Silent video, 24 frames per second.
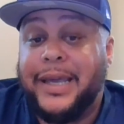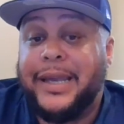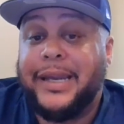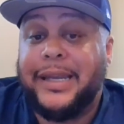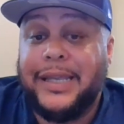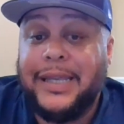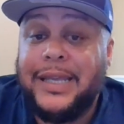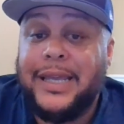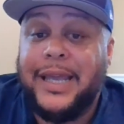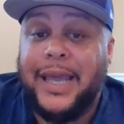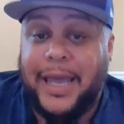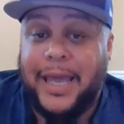that
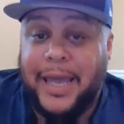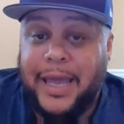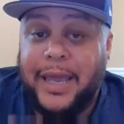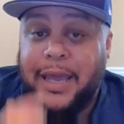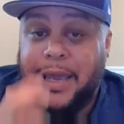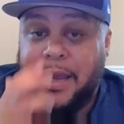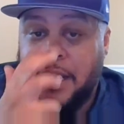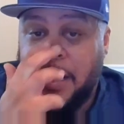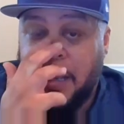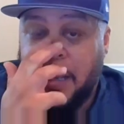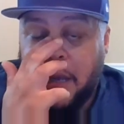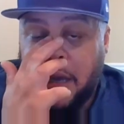he
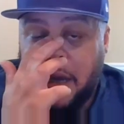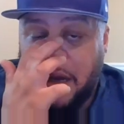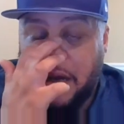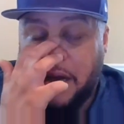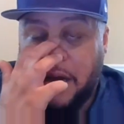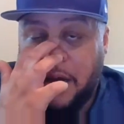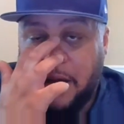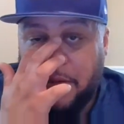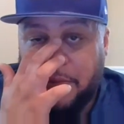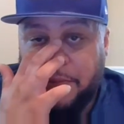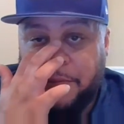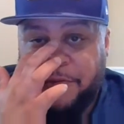
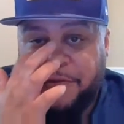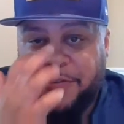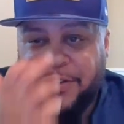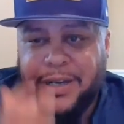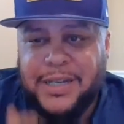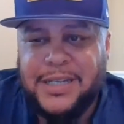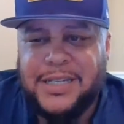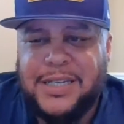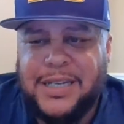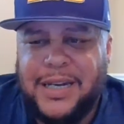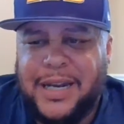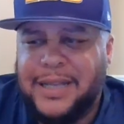had,
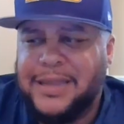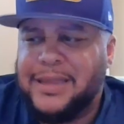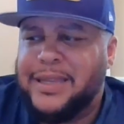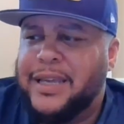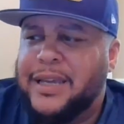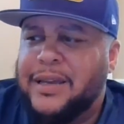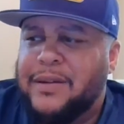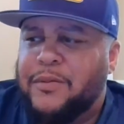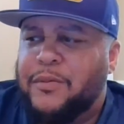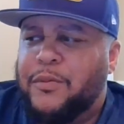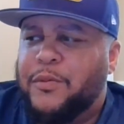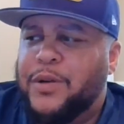finishing, I
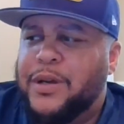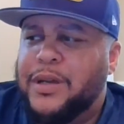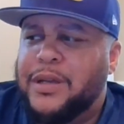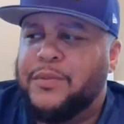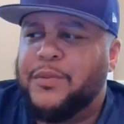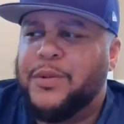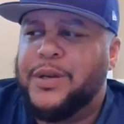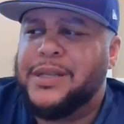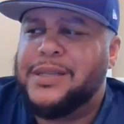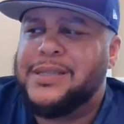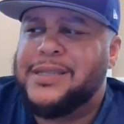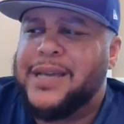think,
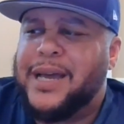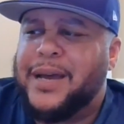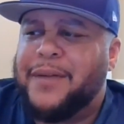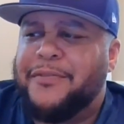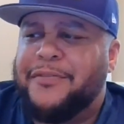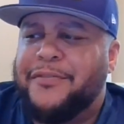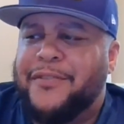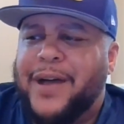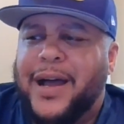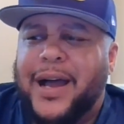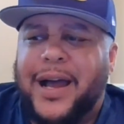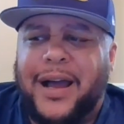what
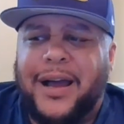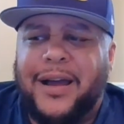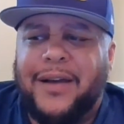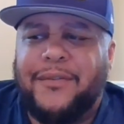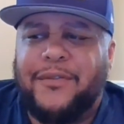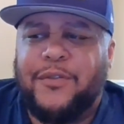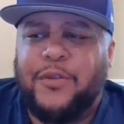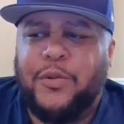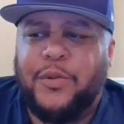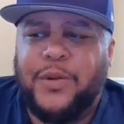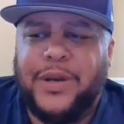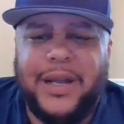top
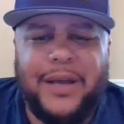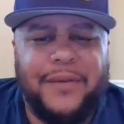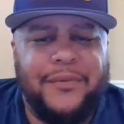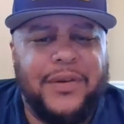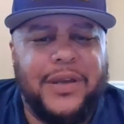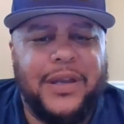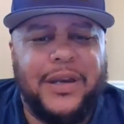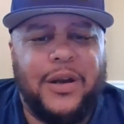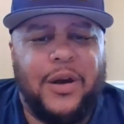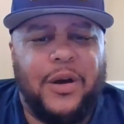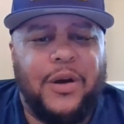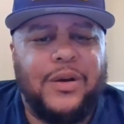five or
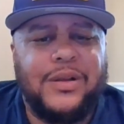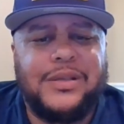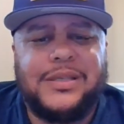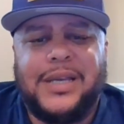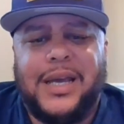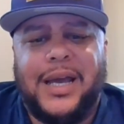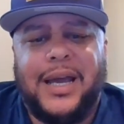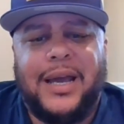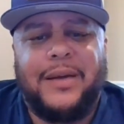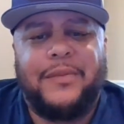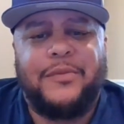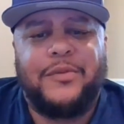whatever in
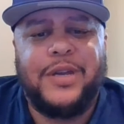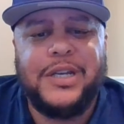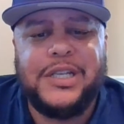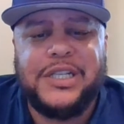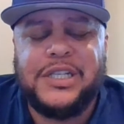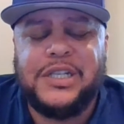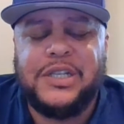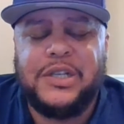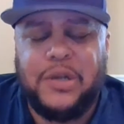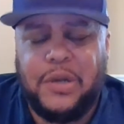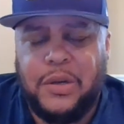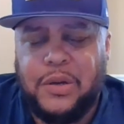all-time
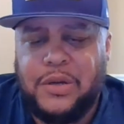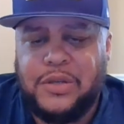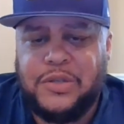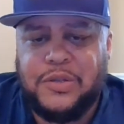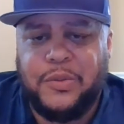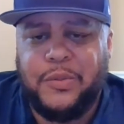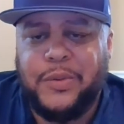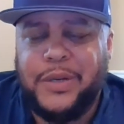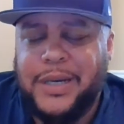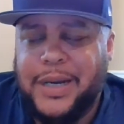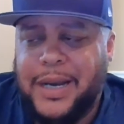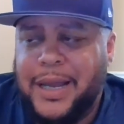rushing yards
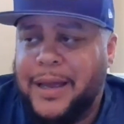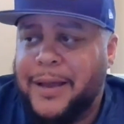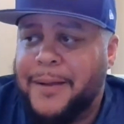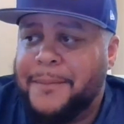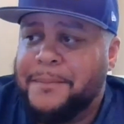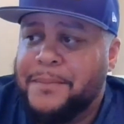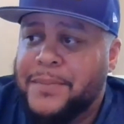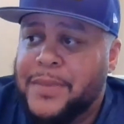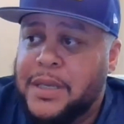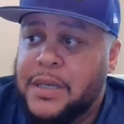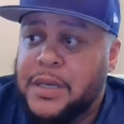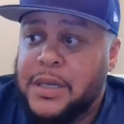or
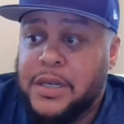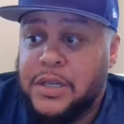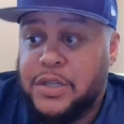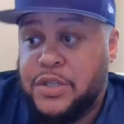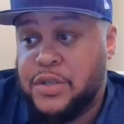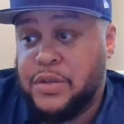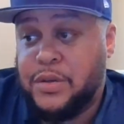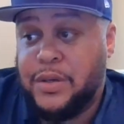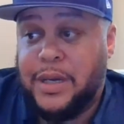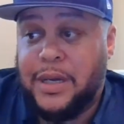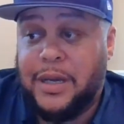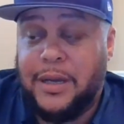whatnot.
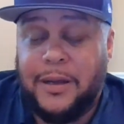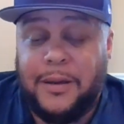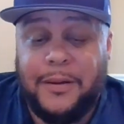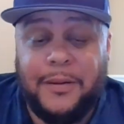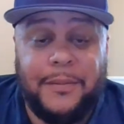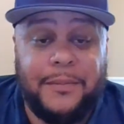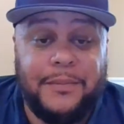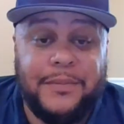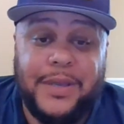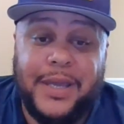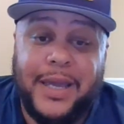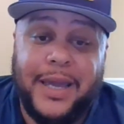So,
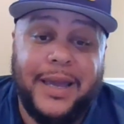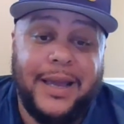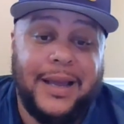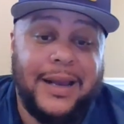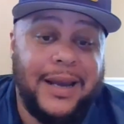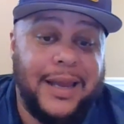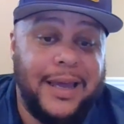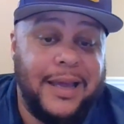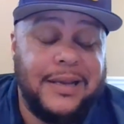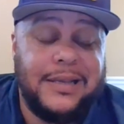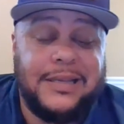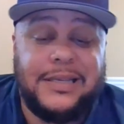yeah,
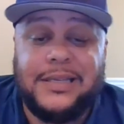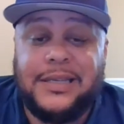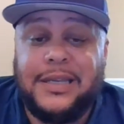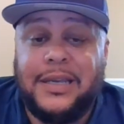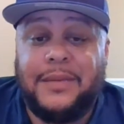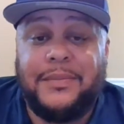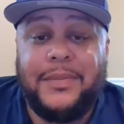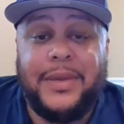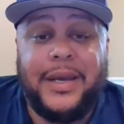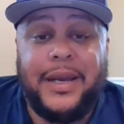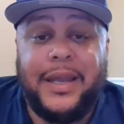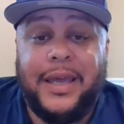glad to see
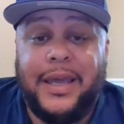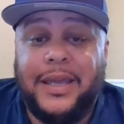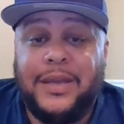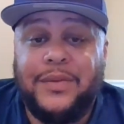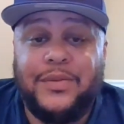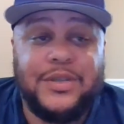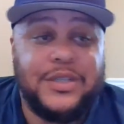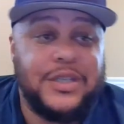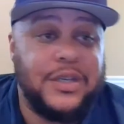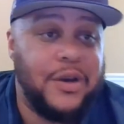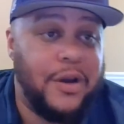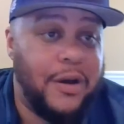him in there. He
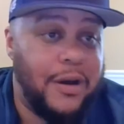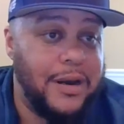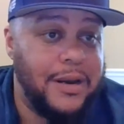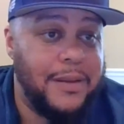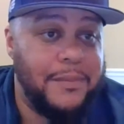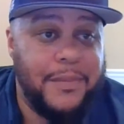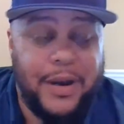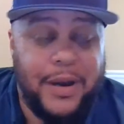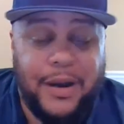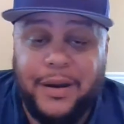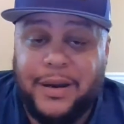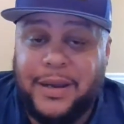was an
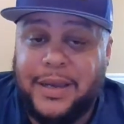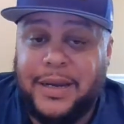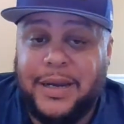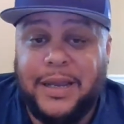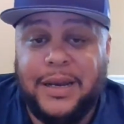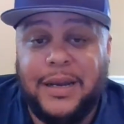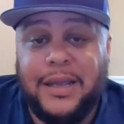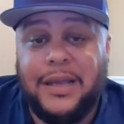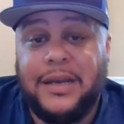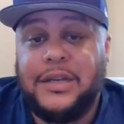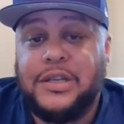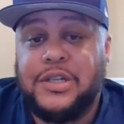All-American
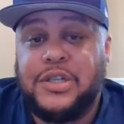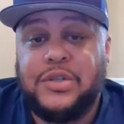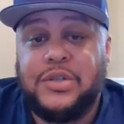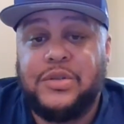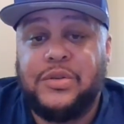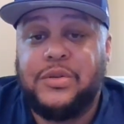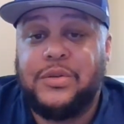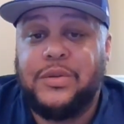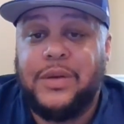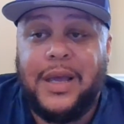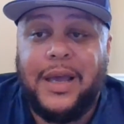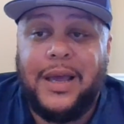at
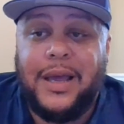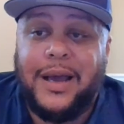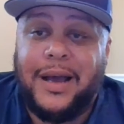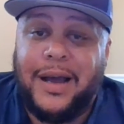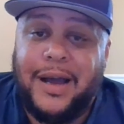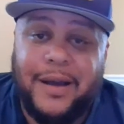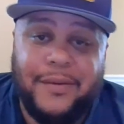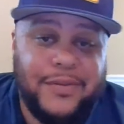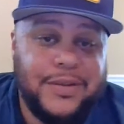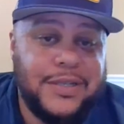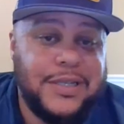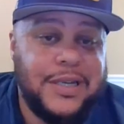LSU,
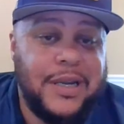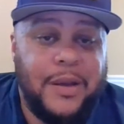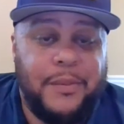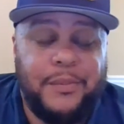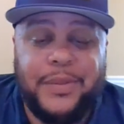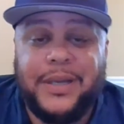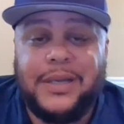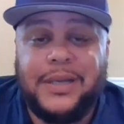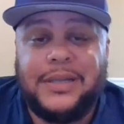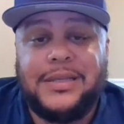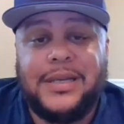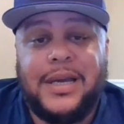obviously a
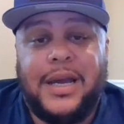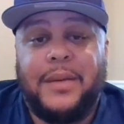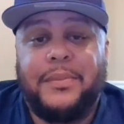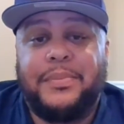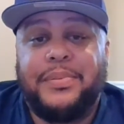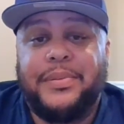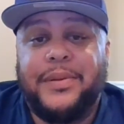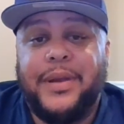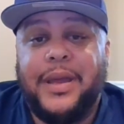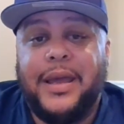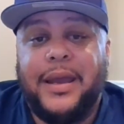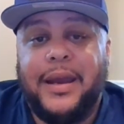big-time
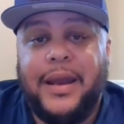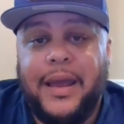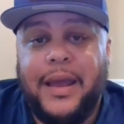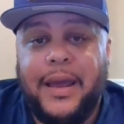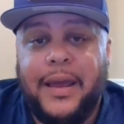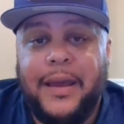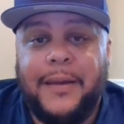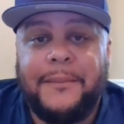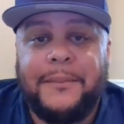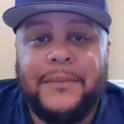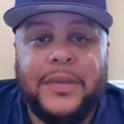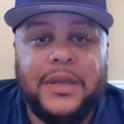player
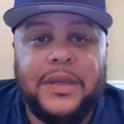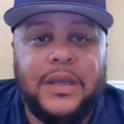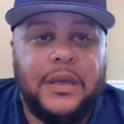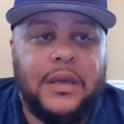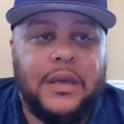there.